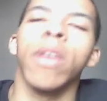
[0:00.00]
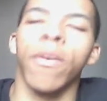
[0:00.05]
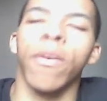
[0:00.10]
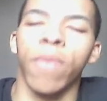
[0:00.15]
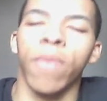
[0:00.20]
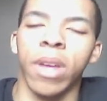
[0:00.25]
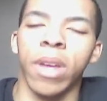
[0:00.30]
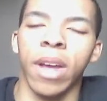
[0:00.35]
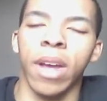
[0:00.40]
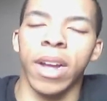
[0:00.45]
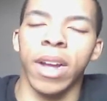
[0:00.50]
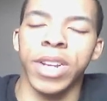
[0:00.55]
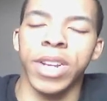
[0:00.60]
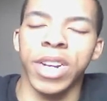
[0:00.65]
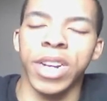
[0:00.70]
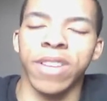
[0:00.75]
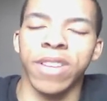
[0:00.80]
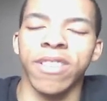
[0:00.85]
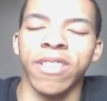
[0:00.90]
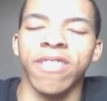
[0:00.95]
we got a
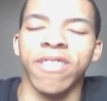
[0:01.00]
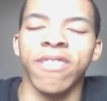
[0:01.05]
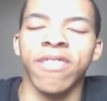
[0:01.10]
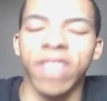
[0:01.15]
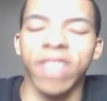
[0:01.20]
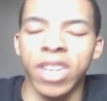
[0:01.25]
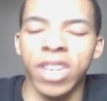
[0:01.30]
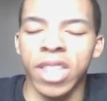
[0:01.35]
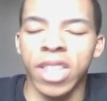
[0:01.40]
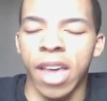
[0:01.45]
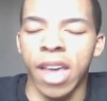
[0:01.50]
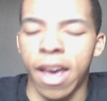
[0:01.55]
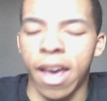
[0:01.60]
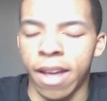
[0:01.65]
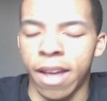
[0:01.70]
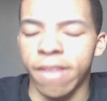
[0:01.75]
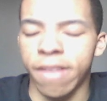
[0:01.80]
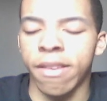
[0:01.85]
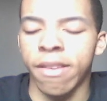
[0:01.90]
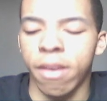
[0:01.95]
chance to see
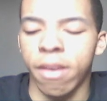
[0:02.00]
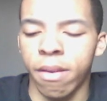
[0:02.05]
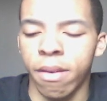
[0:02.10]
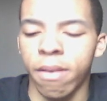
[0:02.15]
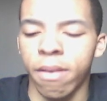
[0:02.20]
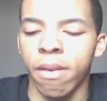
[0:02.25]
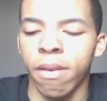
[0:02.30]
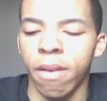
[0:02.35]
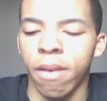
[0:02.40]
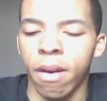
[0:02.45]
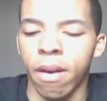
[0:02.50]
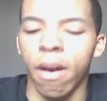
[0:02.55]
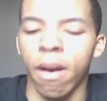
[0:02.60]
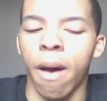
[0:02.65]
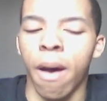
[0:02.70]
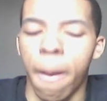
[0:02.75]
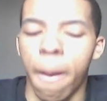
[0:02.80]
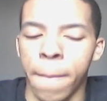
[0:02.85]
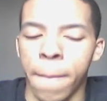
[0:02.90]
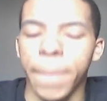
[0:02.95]
that,
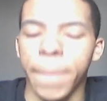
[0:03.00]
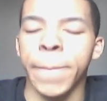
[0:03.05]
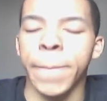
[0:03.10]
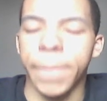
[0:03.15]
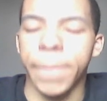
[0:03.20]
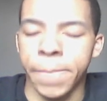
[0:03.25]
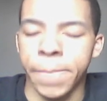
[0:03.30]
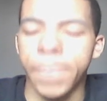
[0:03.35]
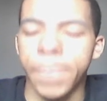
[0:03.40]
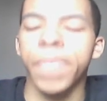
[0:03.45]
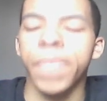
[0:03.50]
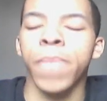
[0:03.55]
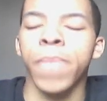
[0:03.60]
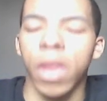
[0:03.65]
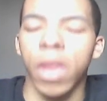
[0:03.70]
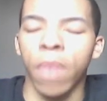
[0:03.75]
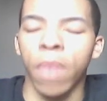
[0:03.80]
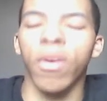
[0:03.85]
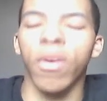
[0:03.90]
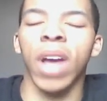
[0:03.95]
um,
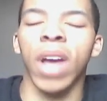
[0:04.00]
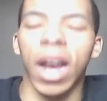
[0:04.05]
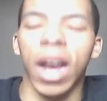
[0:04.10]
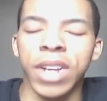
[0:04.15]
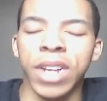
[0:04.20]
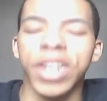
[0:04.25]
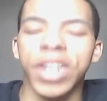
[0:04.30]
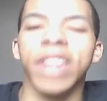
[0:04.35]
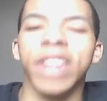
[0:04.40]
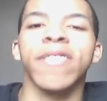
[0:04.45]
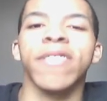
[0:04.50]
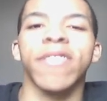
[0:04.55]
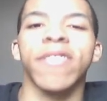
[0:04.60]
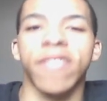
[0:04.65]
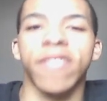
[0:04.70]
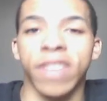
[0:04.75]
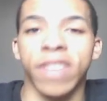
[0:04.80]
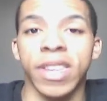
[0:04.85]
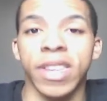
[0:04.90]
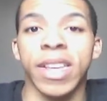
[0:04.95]
if we got a chance to
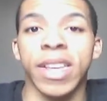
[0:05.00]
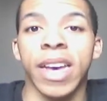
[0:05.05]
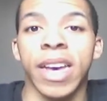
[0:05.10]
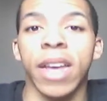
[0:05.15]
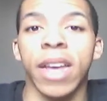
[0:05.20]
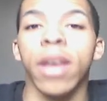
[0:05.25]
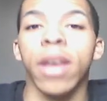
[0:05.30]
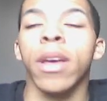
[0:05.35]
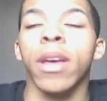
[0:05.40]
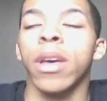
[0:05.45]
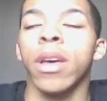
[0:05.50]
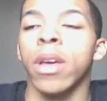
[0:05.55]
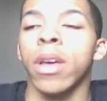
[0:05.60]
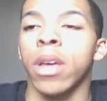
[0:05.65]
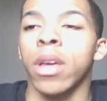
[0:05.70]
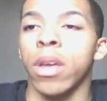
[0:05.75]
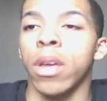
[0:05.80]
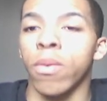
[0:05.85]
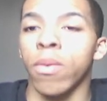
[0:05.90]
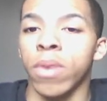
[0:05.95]
see that,
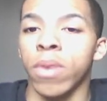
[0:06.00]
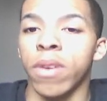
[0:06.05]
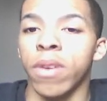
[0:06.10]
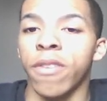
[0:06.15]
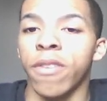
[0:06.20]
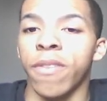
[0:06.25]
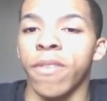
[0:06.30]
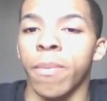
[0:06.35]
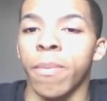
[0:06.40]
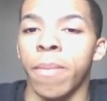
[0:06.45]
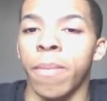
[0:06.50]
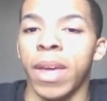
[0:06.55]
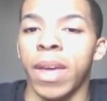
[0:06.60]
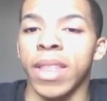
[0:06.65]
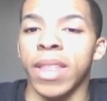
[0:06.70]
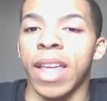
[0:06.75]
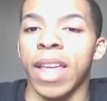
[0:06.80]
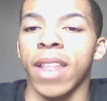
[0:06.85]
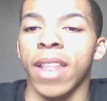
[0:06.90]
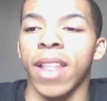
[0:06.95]
it would have
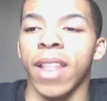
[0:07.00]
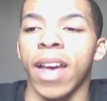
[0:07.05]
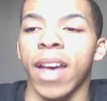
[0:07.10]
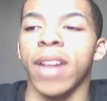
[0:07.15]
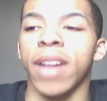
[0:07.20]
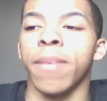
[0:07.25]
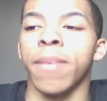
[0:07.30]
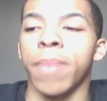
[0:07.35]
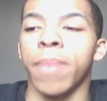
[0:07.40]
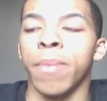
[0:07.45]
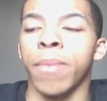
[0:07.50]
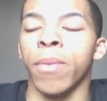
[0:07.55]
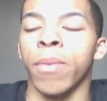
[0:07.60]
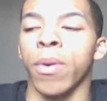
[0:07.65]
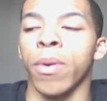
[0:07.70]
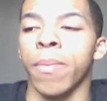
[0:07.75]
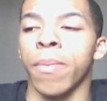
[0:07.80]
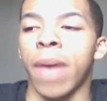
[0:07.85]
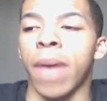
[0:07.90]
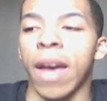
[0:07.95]
made that line a bit
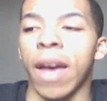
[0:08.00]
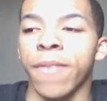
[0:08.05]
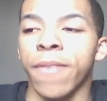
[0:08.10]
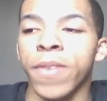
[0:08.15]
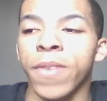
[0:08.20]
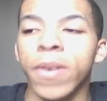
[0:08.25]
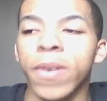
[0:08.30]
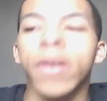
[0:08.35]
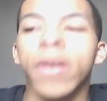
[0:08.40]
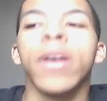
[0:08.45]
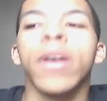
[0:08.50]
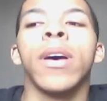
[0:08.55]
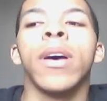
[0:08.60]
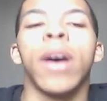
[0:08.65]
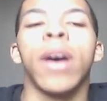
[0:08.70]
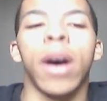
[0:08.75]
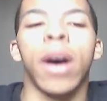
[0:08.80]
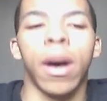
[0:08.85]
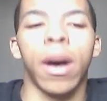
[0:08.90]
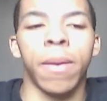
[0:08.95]
more impactful.
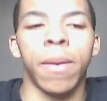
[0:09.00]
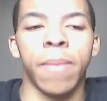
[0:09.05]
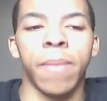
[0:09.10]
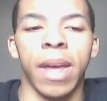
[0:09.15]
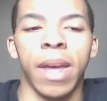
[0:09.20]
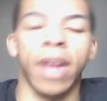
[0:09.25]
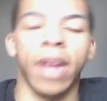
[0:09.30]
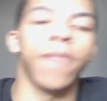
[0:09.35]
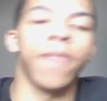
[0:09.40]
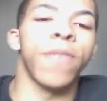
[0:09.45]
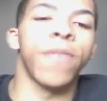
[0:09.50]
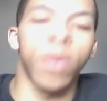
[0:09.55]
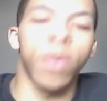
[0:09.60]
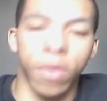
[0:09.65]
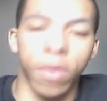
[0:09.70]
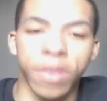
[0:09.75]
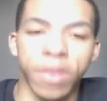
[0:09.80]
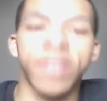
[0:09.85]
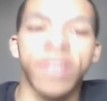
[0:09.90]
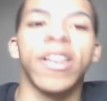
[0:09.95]
And of
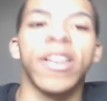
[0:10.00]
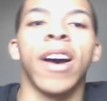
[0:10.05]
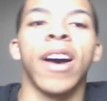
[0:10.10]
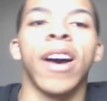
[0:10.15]
course,